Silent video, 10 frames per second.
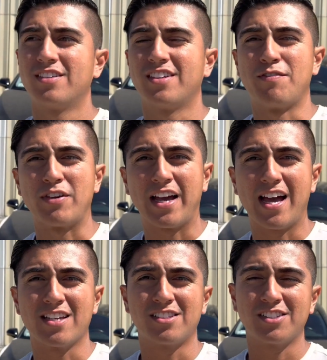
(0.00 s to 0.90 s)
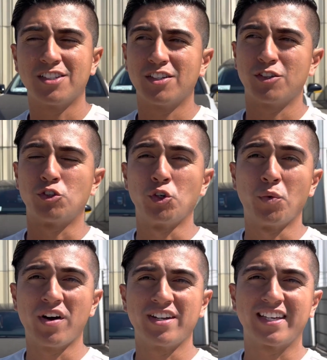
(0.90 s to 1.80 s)
If you guys do
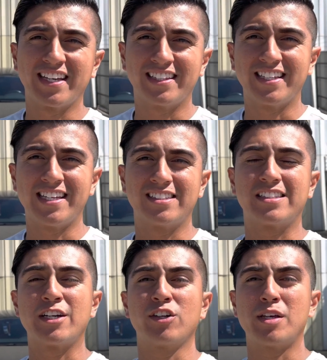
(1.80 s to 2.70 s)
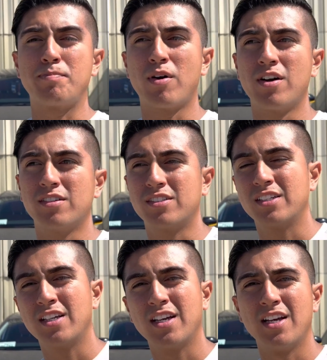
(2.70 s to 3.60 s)
want to get these TRD parts,
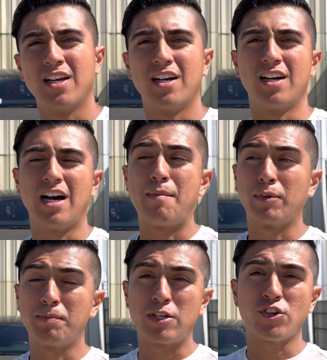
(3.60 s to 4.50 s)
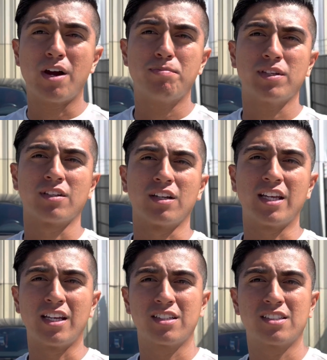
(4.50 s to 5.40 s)
I'm going to be dropping the
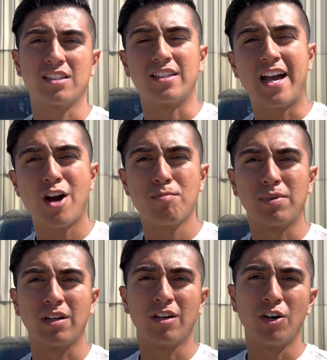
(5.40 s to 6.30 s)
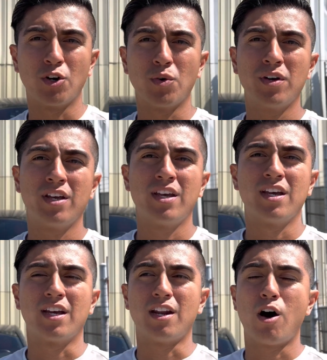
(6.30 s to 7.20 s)
links down below,
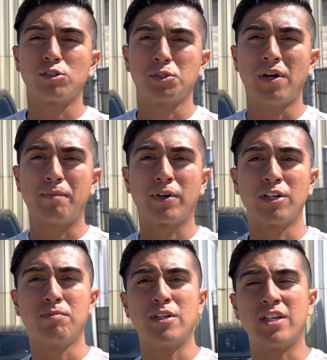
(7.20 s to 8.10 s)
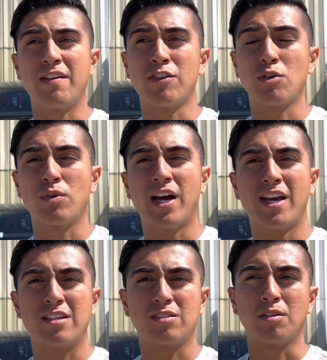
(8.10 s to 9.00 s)
and also I'm going to be giving you
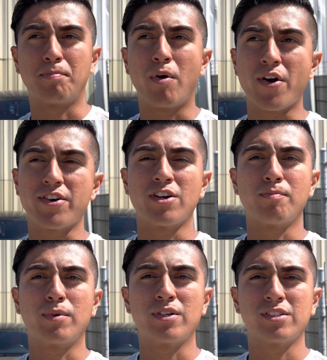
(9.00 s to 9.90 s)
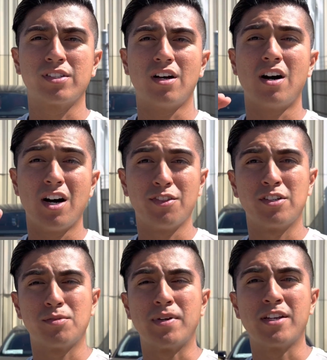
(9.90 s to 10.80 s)
guys the part numbers on
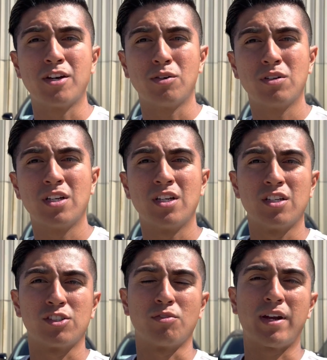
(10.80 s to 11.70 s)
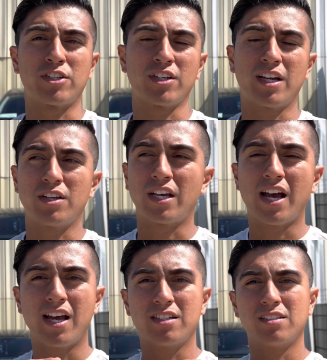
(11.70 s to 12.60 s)
this video. So make sure you
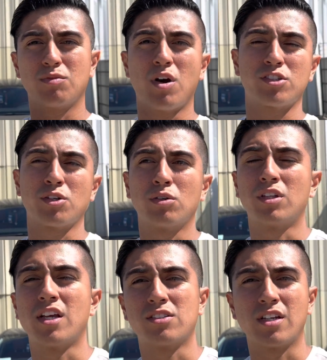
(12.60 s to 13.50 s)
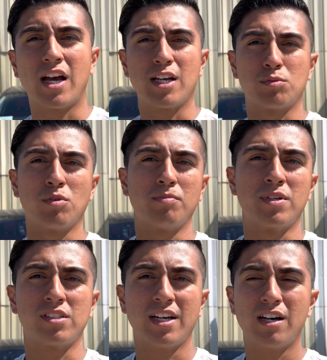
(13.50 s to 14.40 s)
guys watch the whole thing so you guys won't
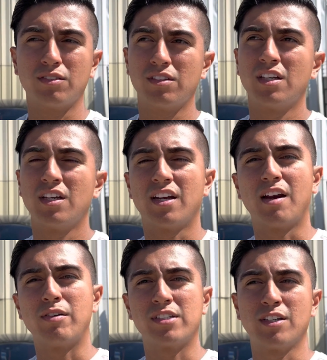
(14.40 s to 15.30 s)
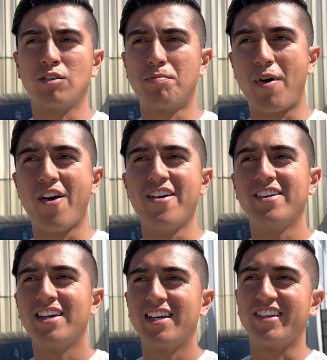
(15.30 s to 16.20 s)
miss out every single part,
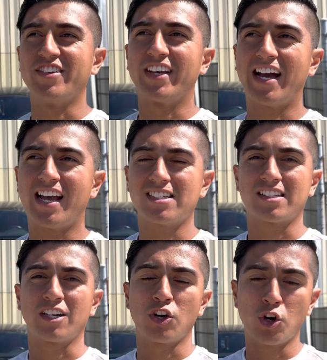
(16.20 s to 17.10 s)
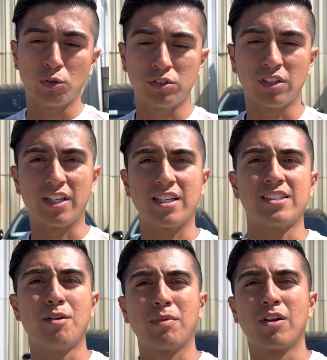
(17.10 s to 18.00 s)
and you guys can go to the links
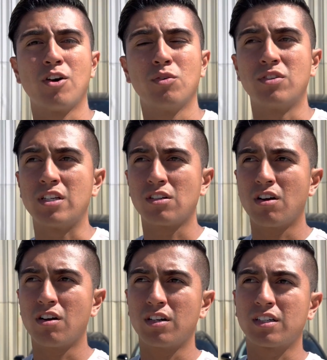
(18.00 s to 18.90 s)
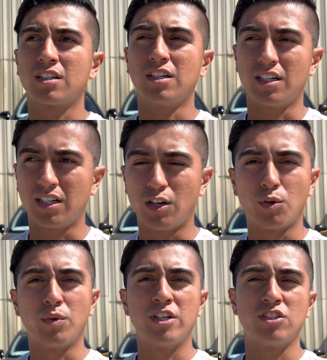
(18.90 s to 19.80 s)
down below. These are
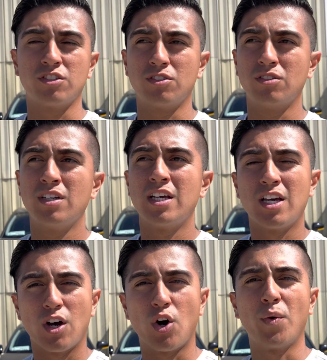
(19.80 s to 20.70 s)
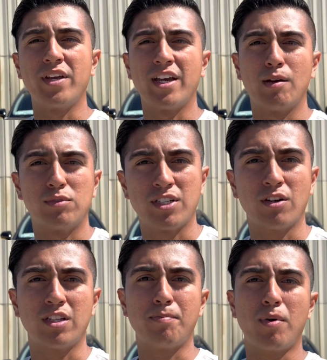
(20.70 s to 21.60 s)
original OEM
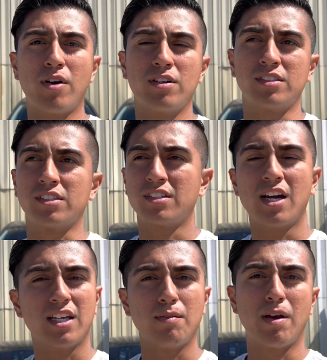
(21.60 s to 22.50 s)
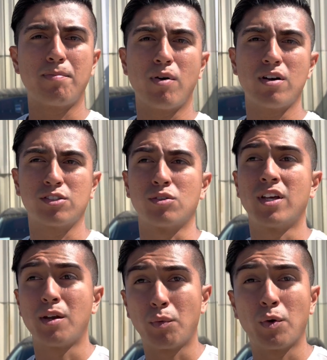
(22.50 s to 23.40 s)
TRD parts. These are not eBay parts, so
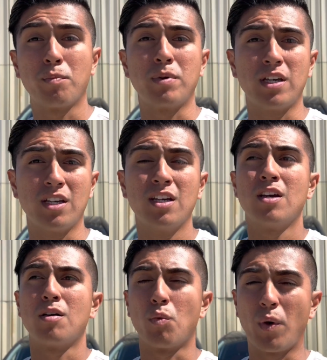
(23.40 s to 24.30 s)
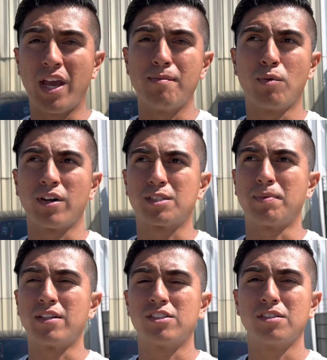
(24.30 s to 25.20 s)
they will be way more
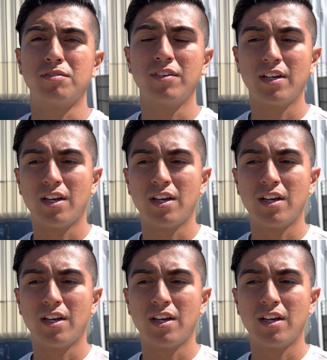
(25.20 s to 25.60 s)
expensive.